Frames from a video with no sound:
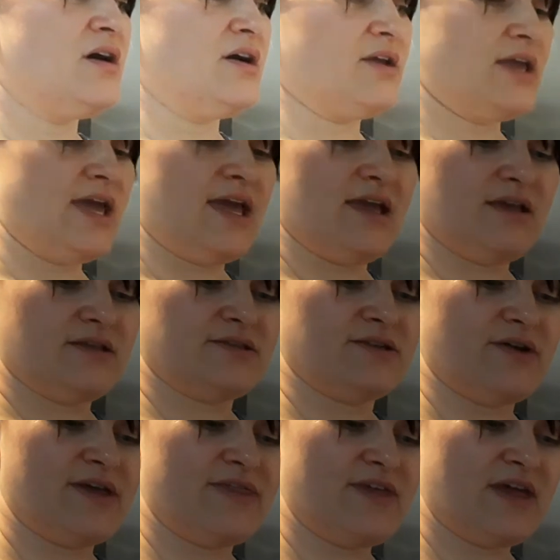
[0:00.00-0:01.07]
Okay,
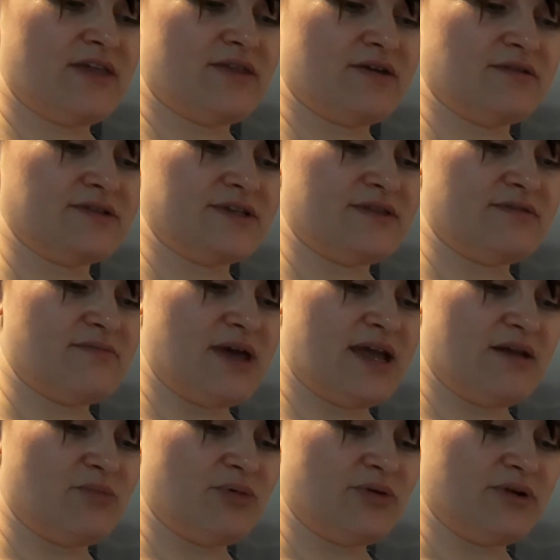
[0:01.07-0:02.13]
so I think those are the
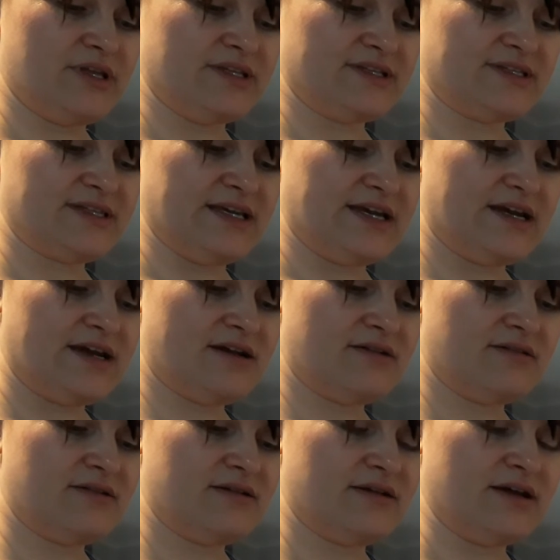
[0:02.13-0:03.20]
main points
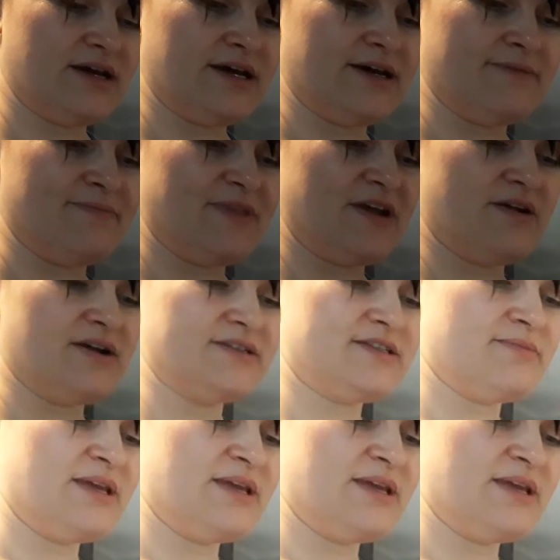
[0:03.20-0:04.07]
there. There are some